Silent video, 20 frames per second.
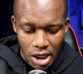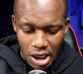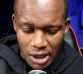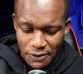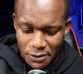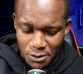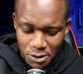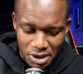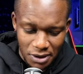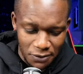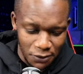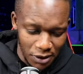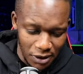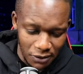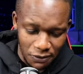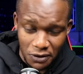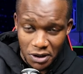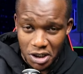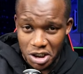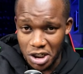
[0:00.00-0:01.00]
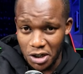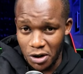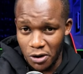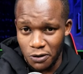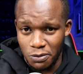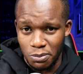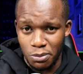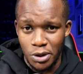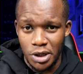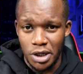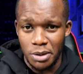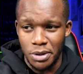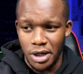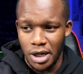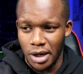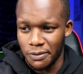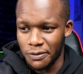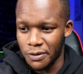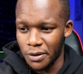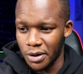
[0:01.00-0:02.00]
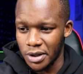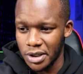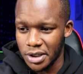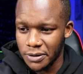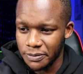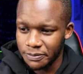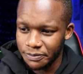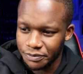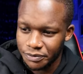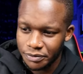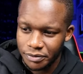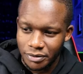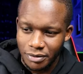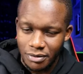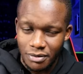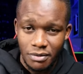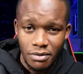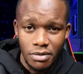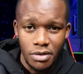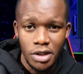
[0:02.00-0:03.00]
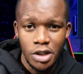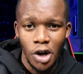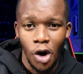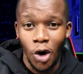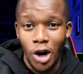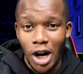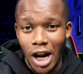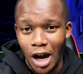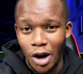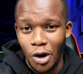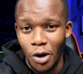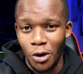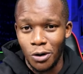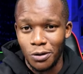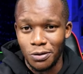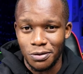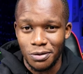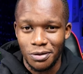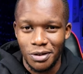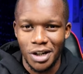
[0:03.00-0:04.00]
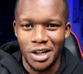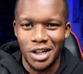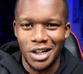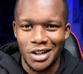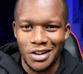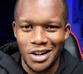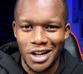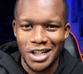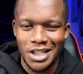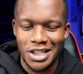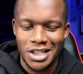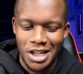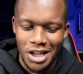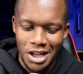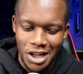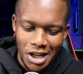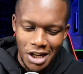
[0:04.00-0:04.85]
If it wasn't for the finishing of Budimir up front, or lack of, right?